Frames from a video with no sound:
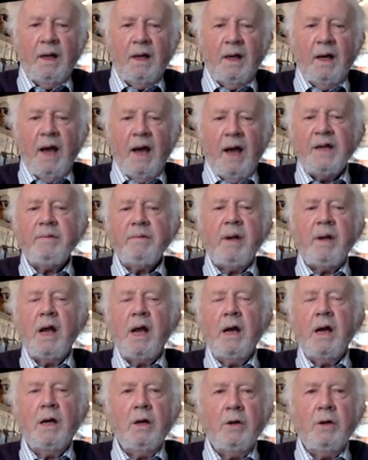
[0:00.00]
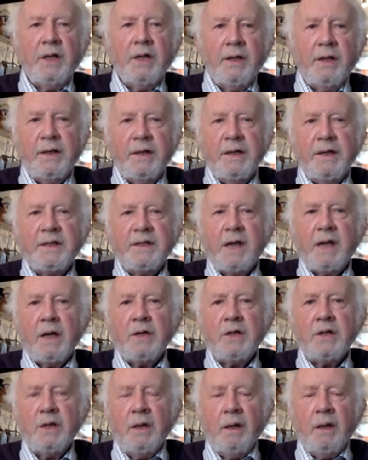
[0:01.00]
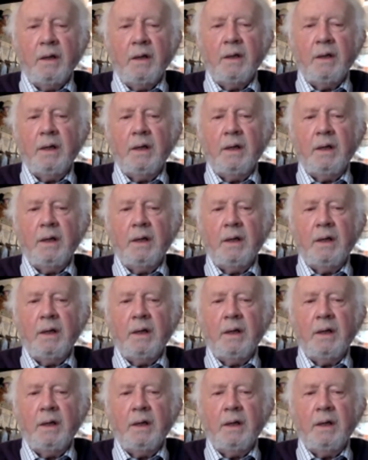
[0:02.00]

As we concluded the discussion,